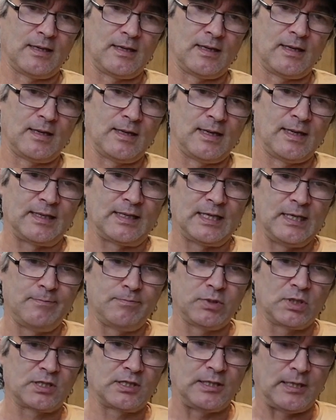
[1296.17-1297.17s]
and keep
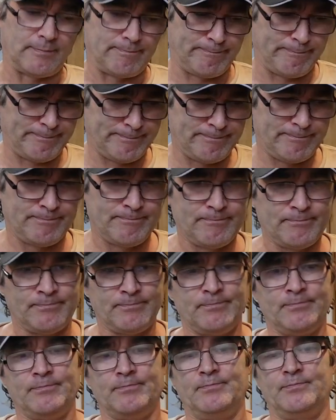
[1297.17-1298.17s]
looking up.
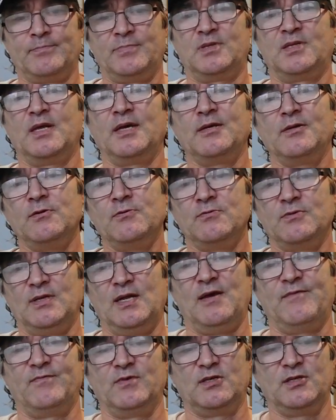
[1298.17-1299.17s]
Thank you and
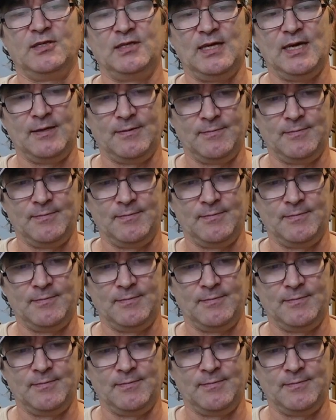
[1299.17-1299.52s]
have a good day.